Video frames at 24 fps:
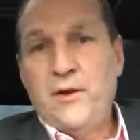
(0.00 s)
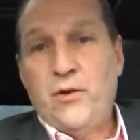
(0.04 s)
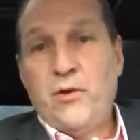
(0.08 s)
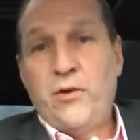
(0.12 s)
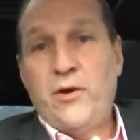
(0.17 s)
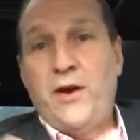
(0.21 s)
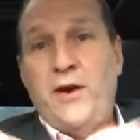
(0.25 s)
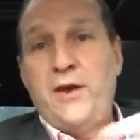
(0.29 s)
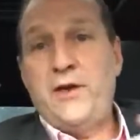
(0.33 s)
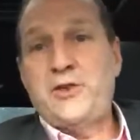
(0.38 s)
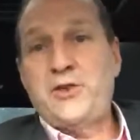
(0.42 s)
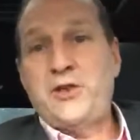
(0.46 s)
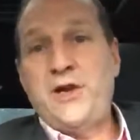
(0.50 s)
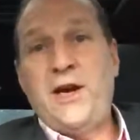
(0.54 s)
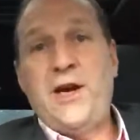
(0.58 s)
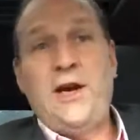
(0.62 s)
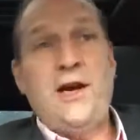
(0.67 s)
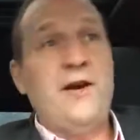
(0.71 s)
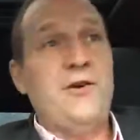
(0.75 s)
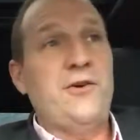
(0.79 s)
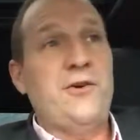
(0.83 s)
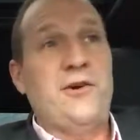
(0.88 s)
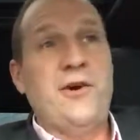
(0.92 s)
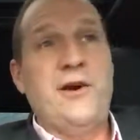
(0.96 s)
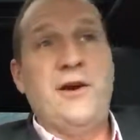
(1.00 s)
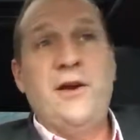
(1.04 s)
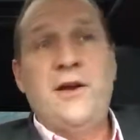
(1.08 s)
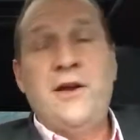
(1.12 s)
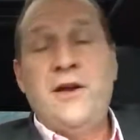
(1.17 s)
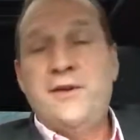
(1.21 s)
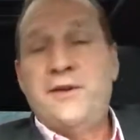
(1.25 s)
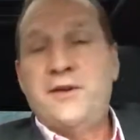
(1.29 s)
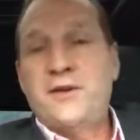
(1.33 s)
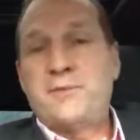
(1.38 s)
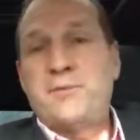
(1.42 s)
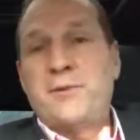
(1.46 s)
Or any child
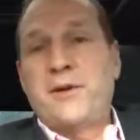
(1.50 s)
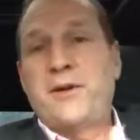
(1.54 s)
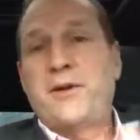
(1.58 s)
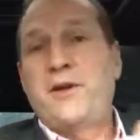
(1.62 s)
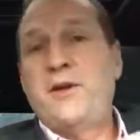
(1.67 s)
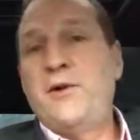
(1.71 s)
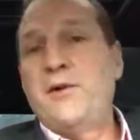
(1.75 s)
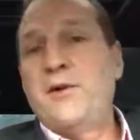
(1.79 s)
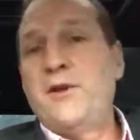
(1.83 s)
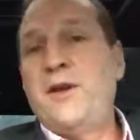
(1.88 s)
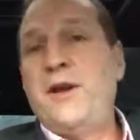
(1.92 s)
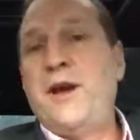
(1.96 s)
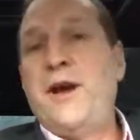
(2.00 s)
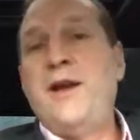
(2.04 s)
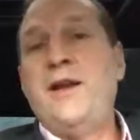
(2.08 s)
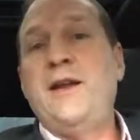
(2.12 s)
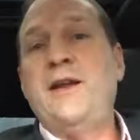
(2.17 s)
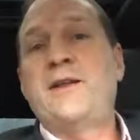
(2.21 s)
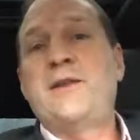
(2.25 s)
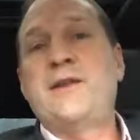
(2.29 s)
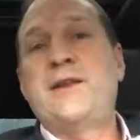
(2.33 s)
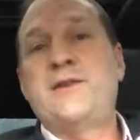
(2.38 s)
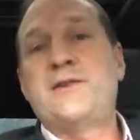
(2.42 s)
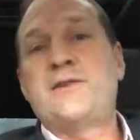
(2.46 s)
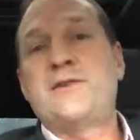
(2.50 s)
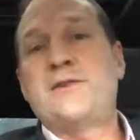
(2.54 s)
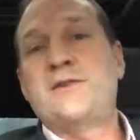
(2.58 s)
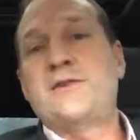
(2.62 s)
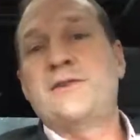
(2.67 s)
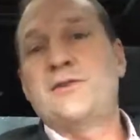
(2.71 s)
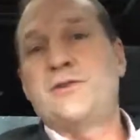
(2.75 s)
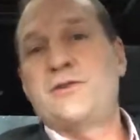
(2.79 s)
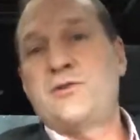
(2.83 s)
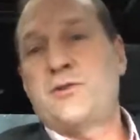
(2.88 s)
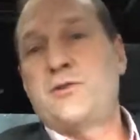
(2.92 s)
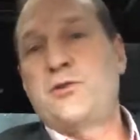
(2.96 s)
that's been killed in any of these
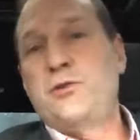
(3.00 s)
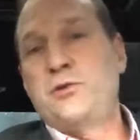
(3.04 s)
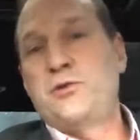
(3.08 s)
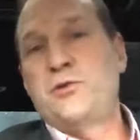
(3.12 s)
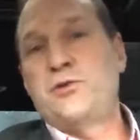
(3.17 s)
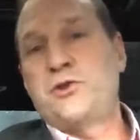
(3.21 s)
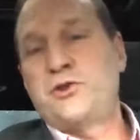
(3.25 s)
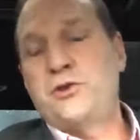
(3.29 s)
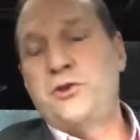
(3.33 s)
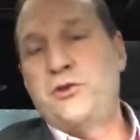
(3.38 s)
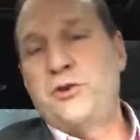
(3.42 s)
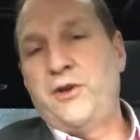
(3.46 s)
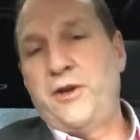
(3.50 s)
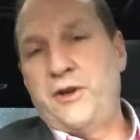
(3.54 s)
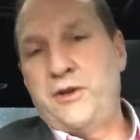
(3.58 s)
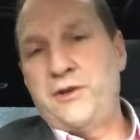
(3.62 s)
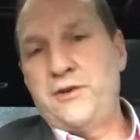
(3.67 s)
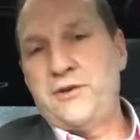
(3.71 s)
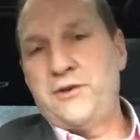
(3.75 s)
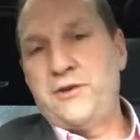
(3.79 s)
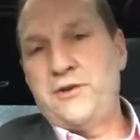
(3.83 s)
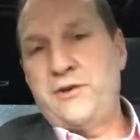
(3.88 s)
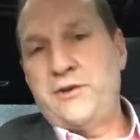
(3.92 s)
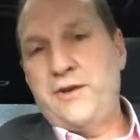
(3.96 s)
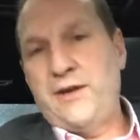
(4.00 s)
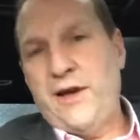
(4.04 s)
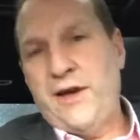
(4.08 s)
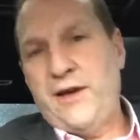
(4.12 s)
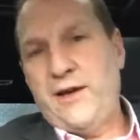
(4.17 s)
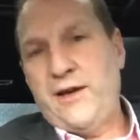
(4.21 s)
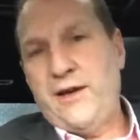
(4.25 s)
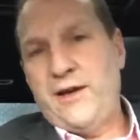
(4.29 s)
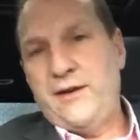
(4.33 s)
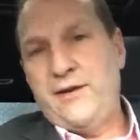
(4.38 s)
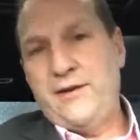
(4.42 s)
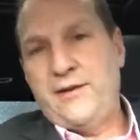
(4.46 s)
school shootings,
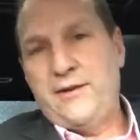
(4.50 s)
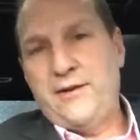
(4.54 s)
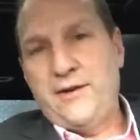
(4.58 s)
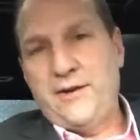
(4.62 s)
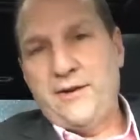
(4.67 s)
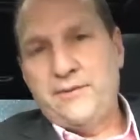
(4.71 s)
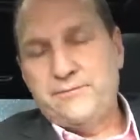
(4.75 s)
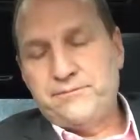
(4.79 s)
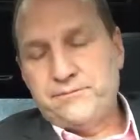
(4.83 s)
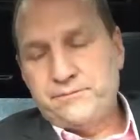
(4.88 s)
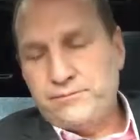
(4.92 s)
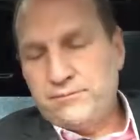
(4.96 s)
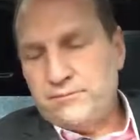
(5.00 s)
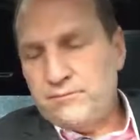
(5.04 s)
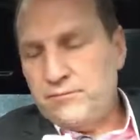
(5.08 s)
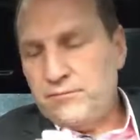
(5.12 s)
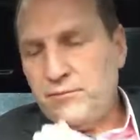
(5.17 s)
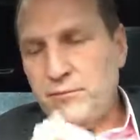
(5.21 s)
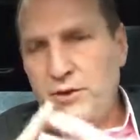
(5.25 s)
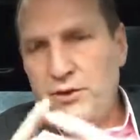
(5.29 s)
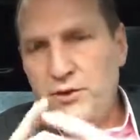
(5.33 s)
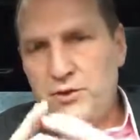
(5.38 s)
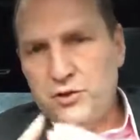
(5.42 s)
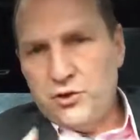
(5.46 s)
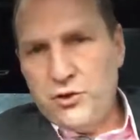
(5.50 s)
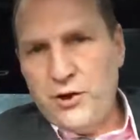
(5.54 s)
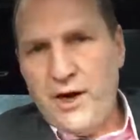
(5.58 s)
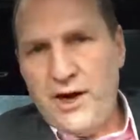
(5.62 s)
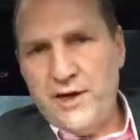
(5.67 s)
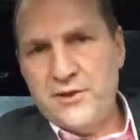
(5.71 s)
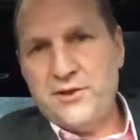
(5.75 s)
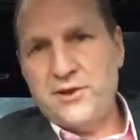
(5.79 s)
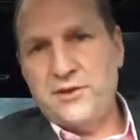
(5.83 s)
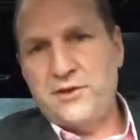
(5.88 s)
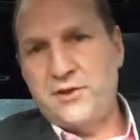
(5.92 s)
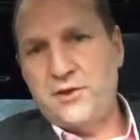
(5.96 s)
that kind of thing.
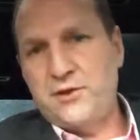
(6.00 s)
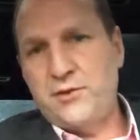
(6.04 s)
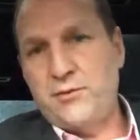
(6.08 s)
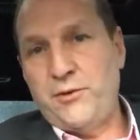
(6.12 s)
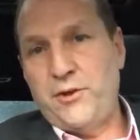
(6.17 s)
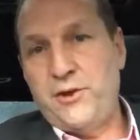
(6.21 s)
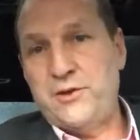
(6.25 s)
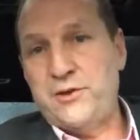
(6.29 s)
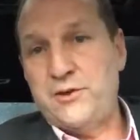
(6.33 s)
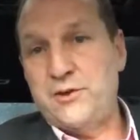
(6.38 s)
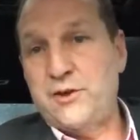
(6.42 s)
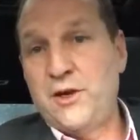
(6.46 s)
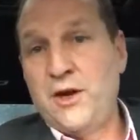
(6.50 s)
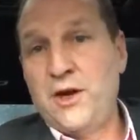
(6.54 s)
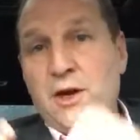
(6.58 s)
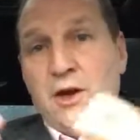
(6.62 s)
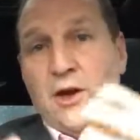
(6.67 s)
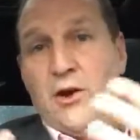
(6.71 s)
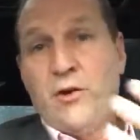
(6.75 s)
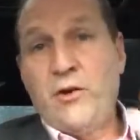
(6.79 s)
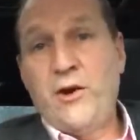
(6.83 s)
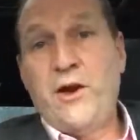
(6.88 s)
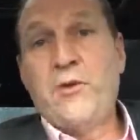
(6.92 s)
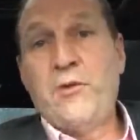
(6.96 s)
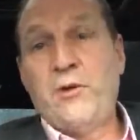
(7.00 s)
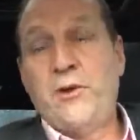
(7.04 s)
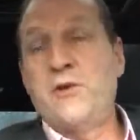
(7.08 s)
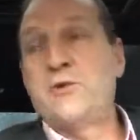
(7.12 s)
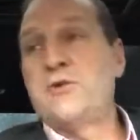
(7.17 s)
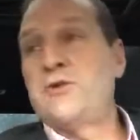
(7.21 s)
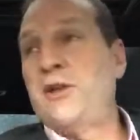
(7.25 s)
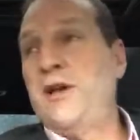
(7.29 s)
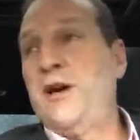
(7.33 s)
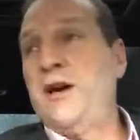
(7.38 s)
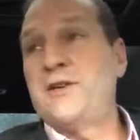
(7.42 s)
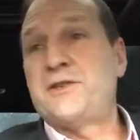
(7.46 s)
Tragic situations. Or anyone
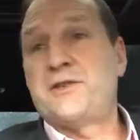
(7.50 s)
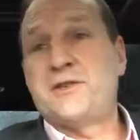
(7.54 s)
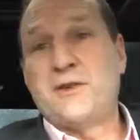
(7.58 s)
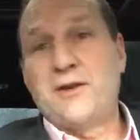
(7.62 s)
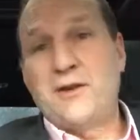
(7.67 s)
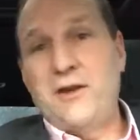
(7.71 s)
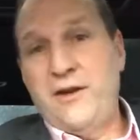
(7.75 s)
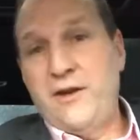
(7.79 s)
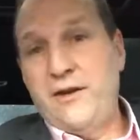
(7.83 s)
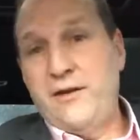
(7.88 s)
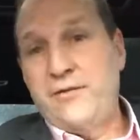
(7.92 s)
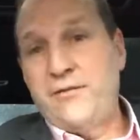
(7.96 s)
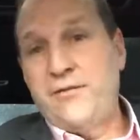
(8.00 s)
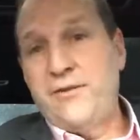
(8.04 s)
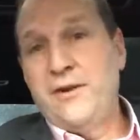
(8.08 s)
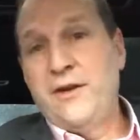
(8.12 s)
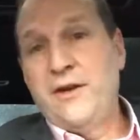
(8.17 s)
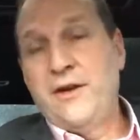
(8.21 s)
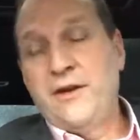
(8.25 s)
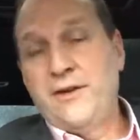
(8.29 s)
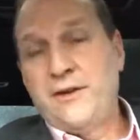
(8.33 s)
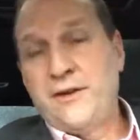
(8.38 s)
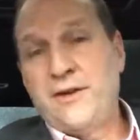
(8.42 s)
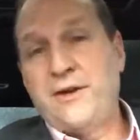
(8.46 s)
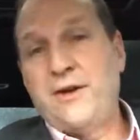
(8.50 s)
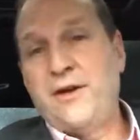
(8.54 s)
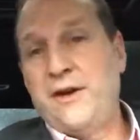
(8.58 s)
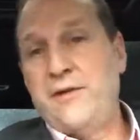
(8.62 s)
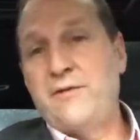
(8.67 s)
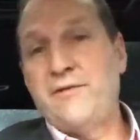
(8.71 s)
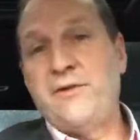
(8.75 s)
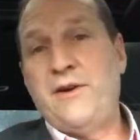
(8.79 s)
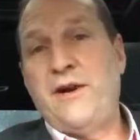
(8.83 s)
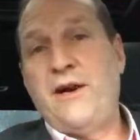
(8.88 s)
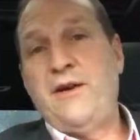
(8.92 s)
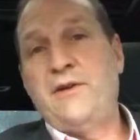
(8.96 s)
who's lost their life to
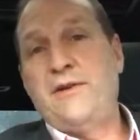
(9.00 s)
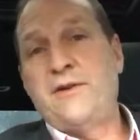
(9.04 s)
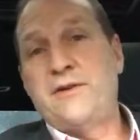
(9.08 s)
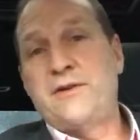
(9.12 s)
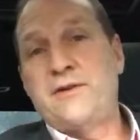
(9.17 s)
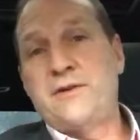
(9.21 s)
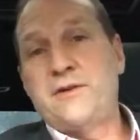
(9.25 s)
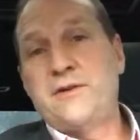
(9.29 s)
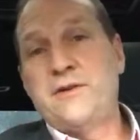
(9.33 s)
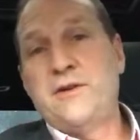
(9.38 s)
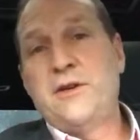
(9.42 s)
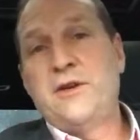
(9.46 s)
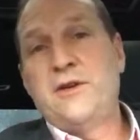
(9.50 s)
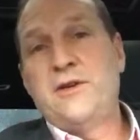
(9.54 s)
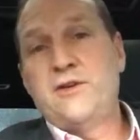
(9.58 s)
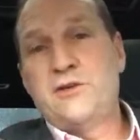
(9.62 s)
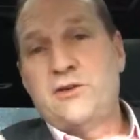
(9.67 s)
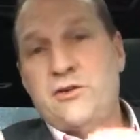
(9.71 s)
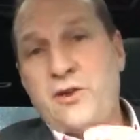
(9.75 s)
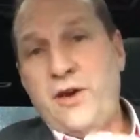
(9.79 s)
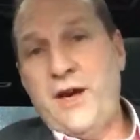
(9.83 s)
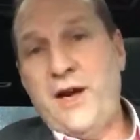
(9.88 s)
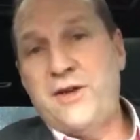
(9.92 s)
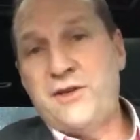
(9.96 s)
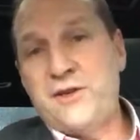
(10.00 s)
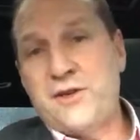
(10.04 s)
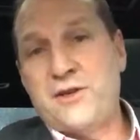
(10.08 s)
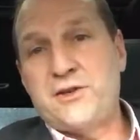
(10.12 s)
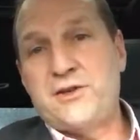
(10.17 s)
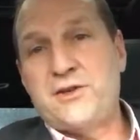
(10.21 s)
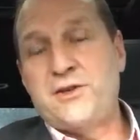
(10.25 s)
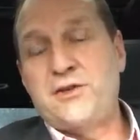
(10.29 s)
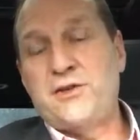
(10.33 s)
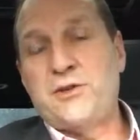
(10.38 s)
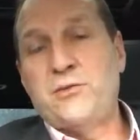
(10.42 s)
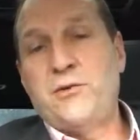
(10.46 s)
gun violence. Tragic
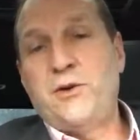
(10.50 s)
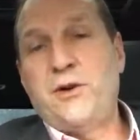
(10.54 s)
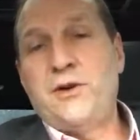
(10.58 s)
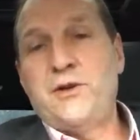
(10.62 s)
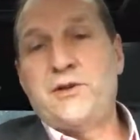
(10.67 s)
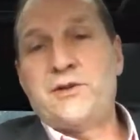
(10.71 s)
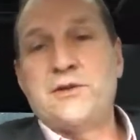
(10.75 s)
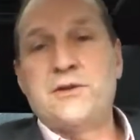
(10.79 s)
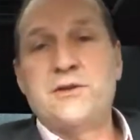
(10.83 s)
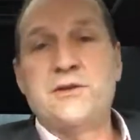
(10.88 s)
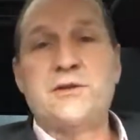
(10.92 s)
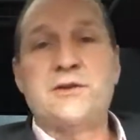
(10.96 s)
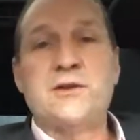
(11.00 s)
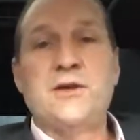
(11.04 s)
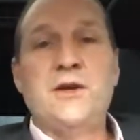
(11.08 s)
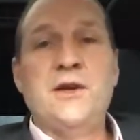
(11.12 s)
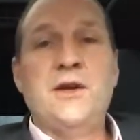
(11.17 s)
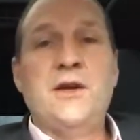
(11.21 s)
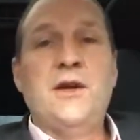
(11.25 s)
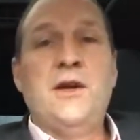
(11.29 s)
situations.